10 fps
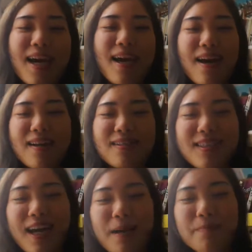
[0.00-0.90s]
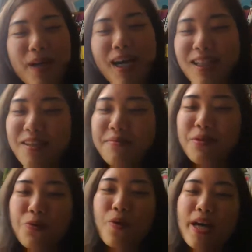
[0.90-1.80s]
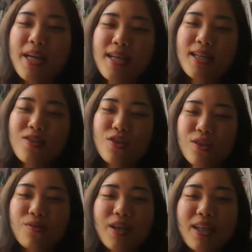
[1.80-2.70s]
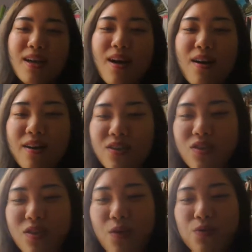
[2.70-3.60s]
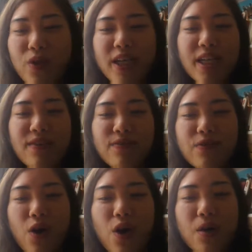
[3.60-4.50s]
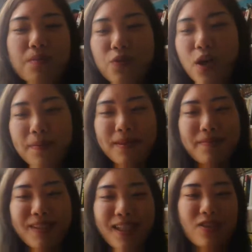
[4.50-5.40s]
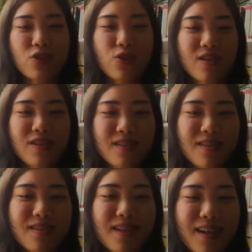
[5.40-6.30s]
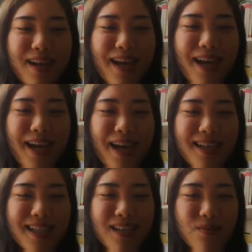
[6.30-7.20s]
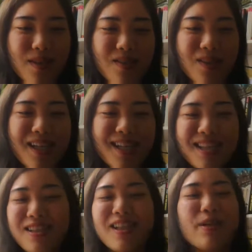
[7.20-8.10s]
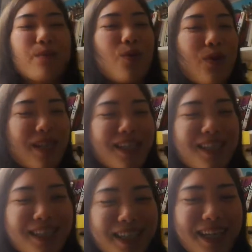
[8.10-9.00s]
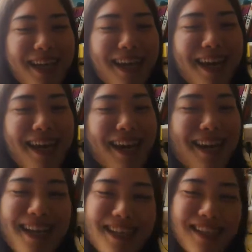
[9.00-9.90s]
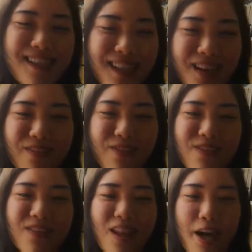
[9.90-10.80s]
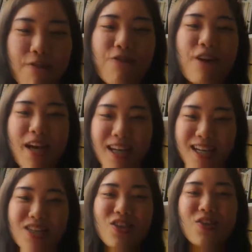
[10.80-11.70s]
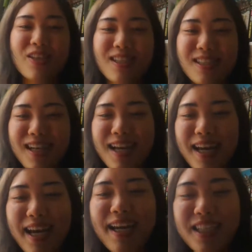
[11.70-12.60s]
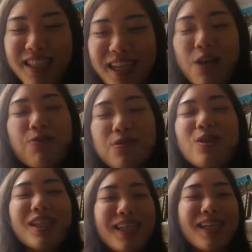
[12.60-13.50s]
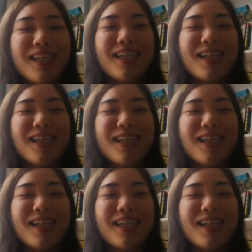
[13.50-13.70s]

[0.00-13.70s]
And I love the way children are so free from problems and stresses, and especially this little boy. And he just loved life and enjoying each day fully.